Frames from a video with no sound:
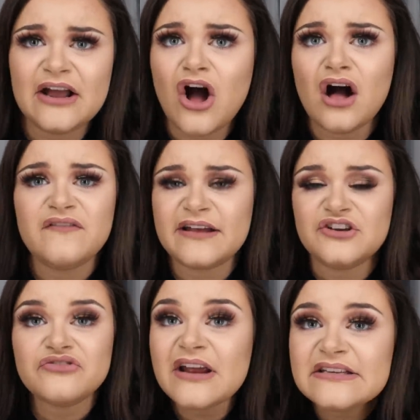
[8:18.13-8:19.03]
Got offered
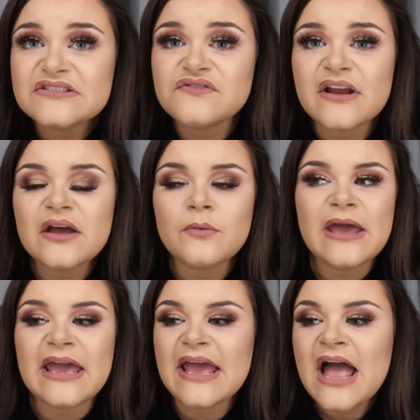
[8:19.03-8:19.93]
a drink straight
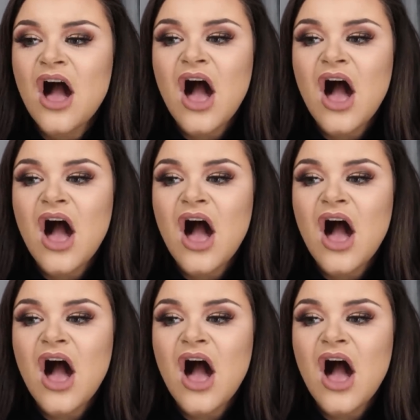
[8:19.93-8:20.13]
away.